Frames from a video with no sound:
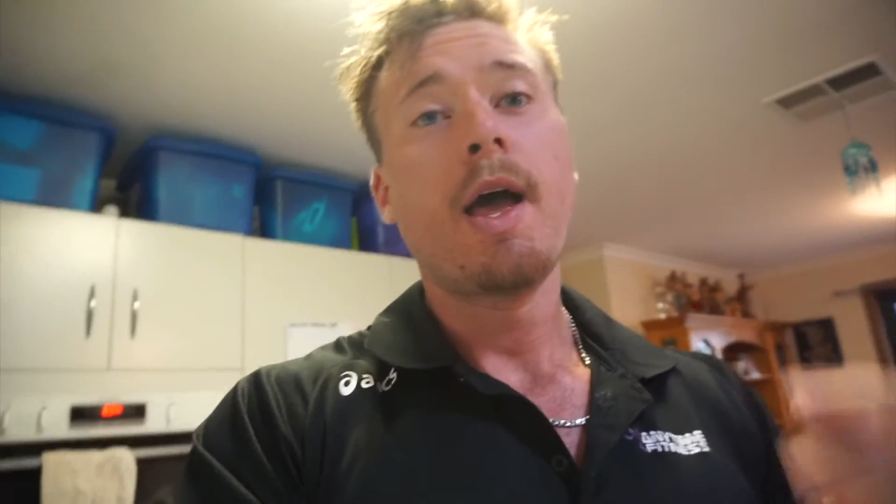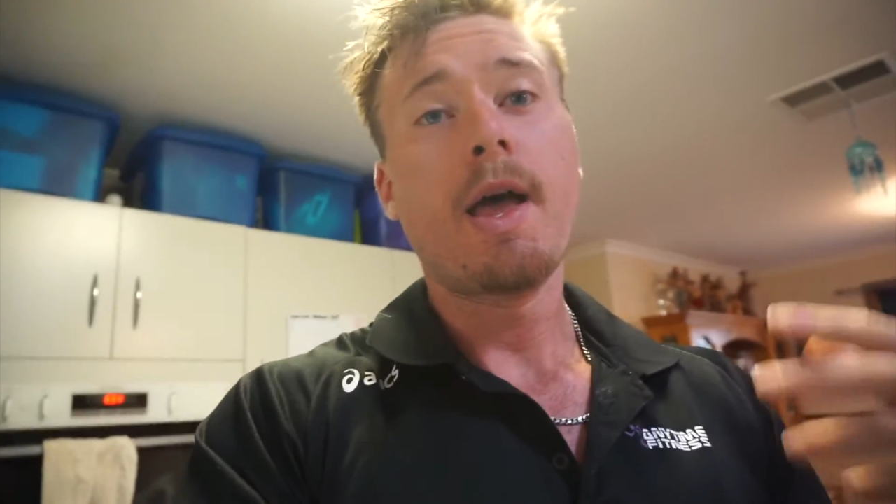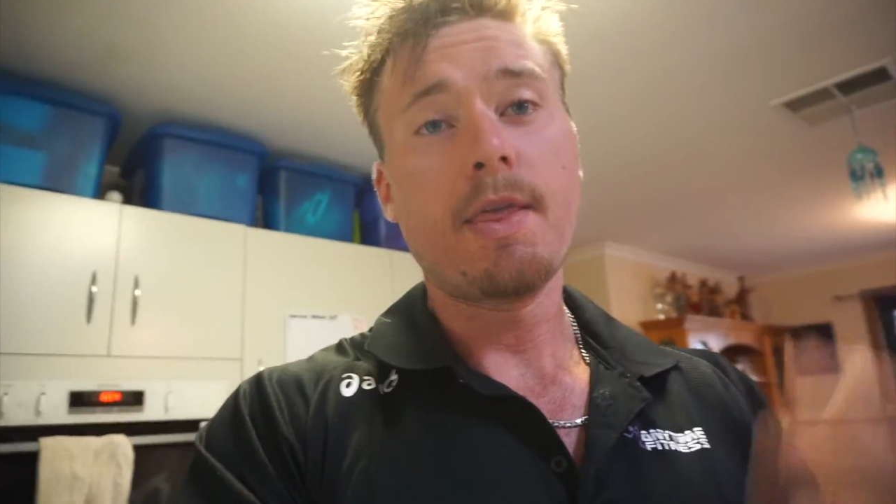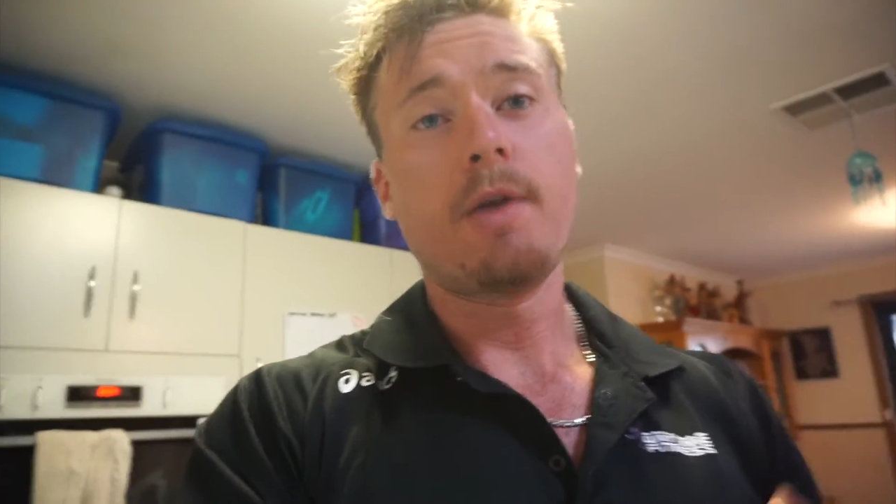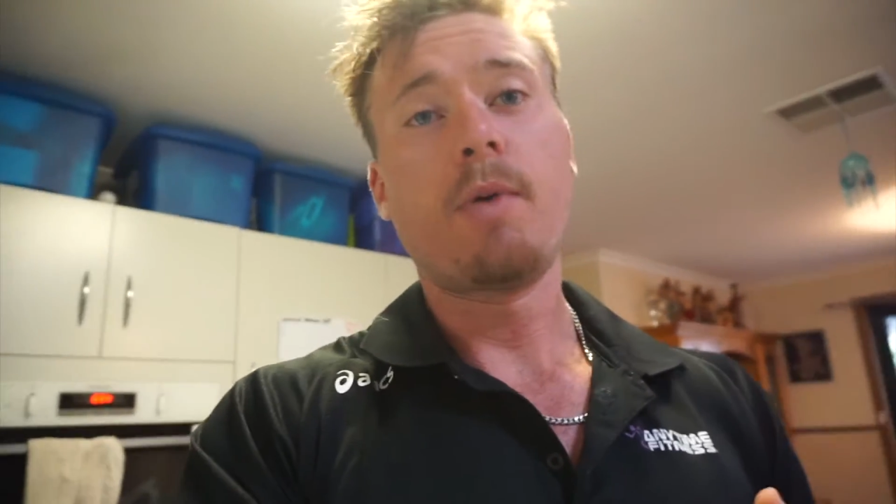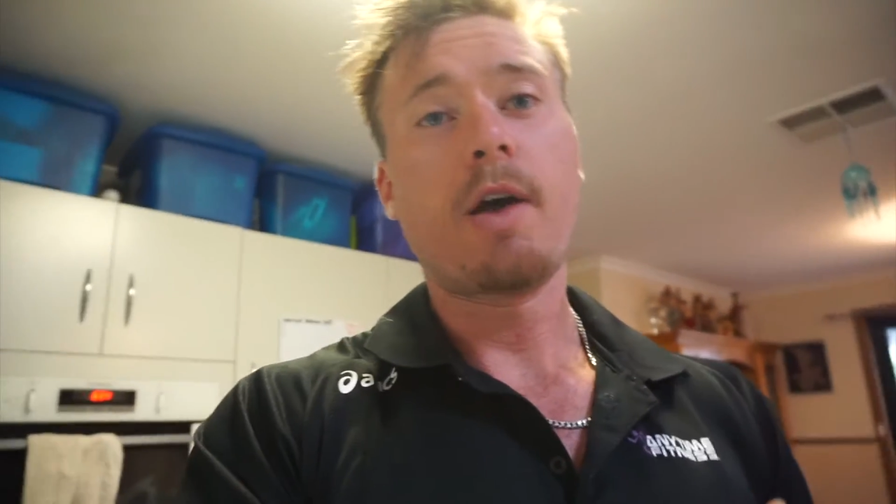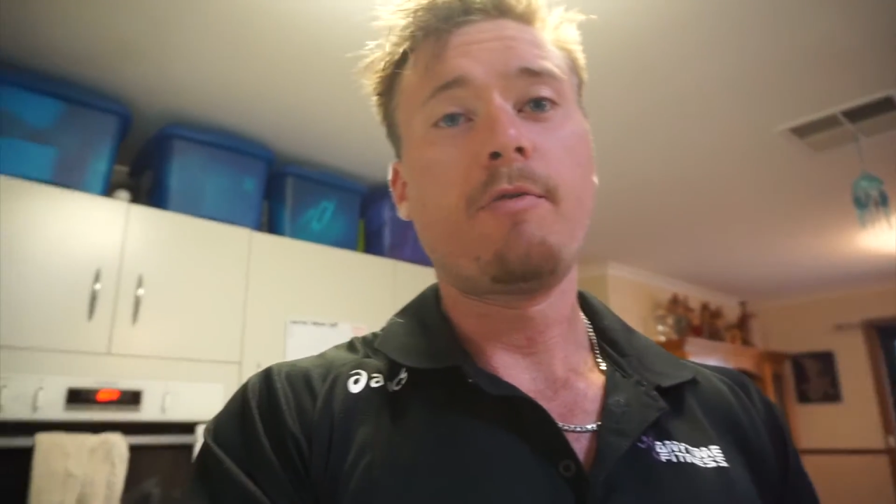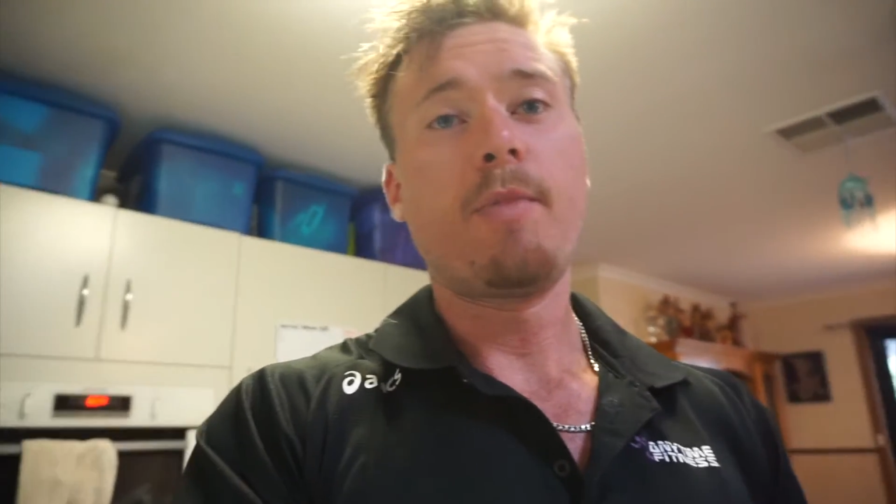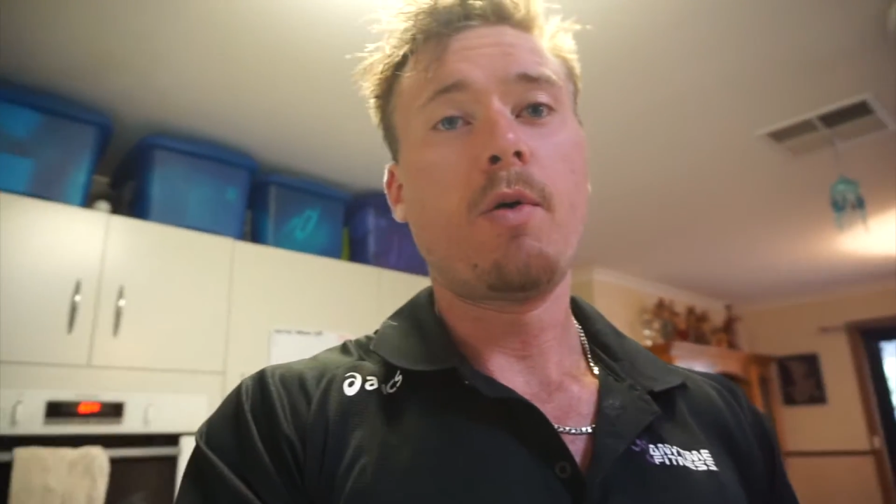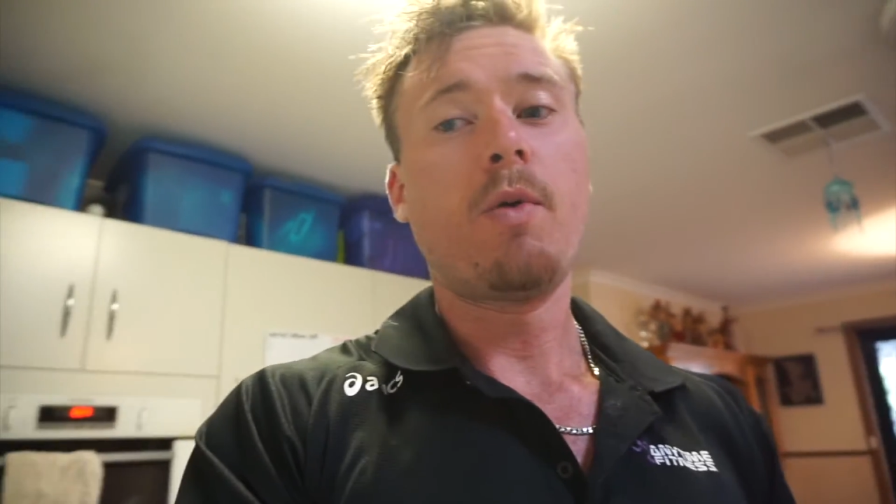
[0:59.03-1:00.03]
and then we'll
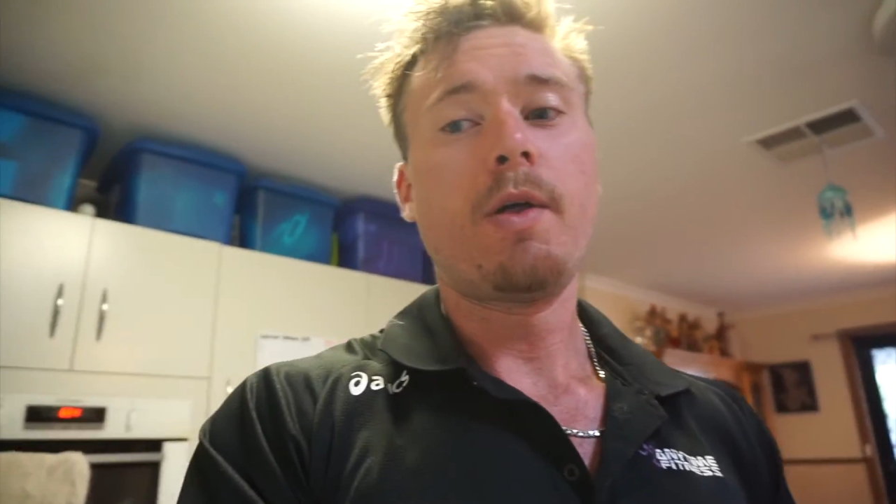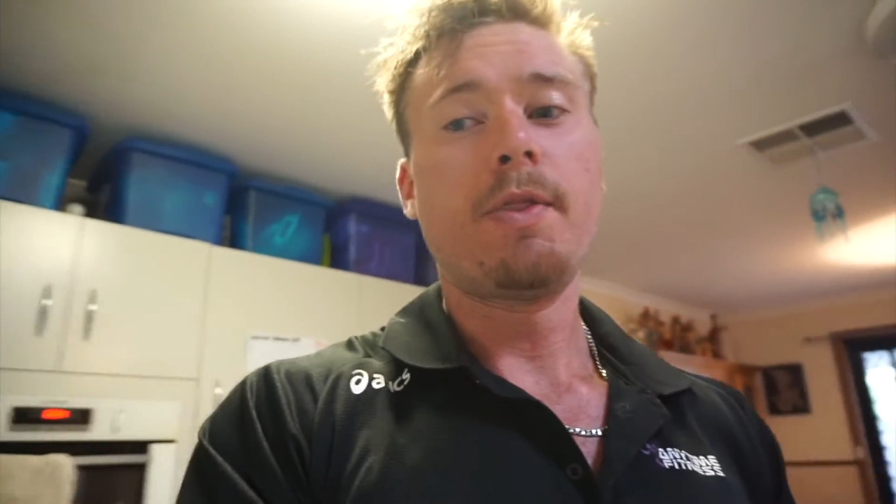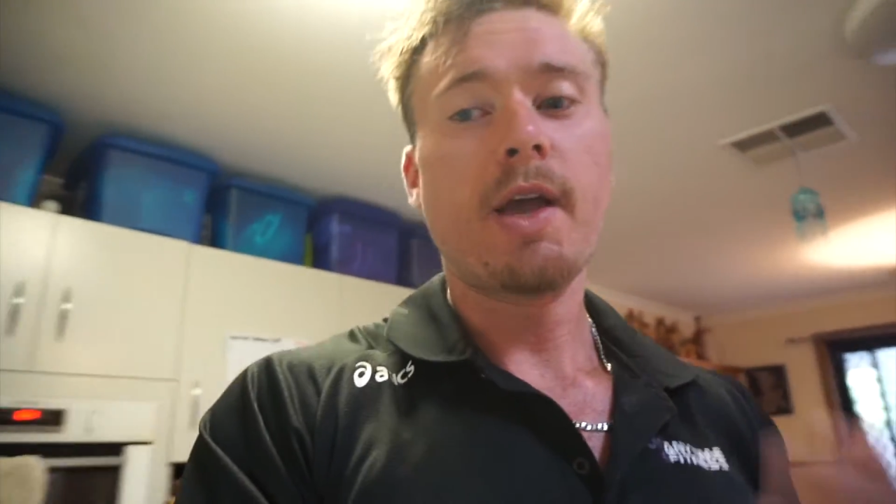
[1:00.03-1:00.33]
have meal 1.